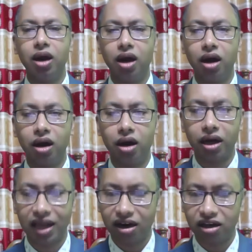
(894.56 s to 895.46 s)
uh,
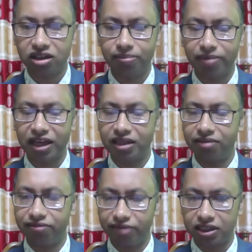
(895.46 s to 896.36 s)
cannot make
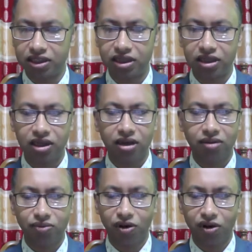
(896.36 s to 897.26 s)
them fit
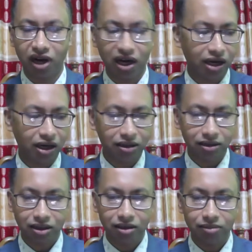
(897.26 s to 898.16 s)
for a
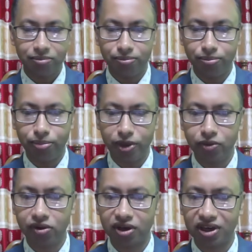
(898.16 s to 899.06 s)

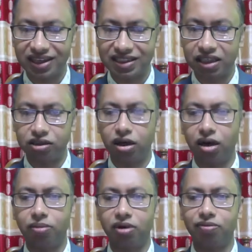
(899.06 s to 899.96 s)
bureaucratic
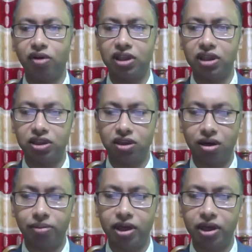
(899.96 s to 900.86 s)
job or for the job